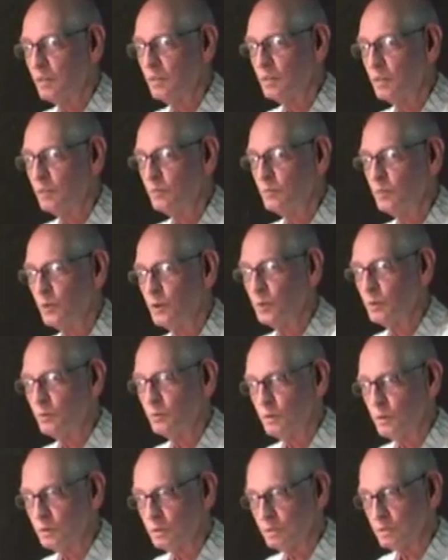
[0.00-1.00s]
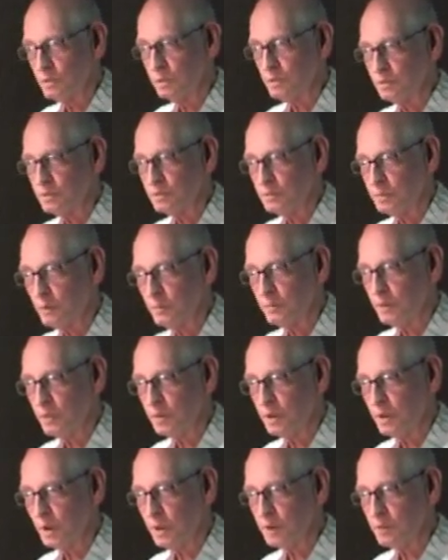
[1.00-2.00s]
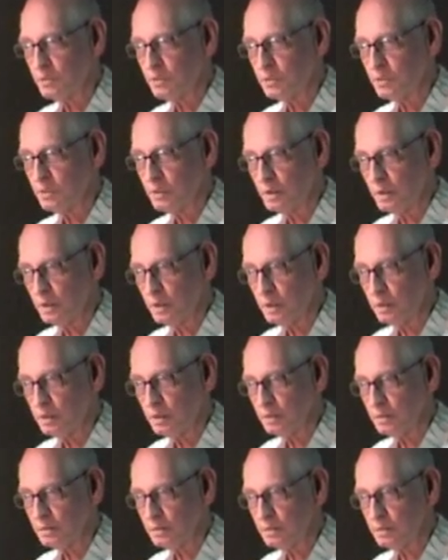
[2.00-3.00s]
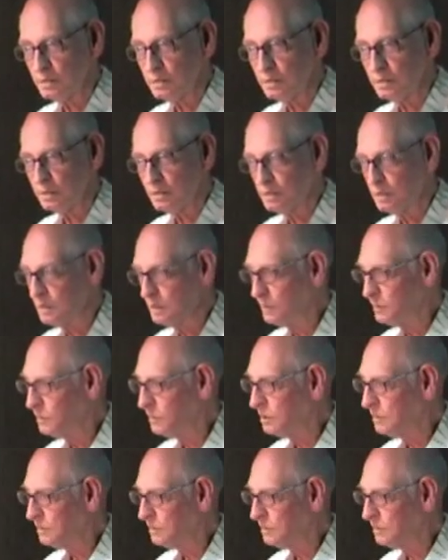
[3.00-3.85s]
the more worthless something actually is, the more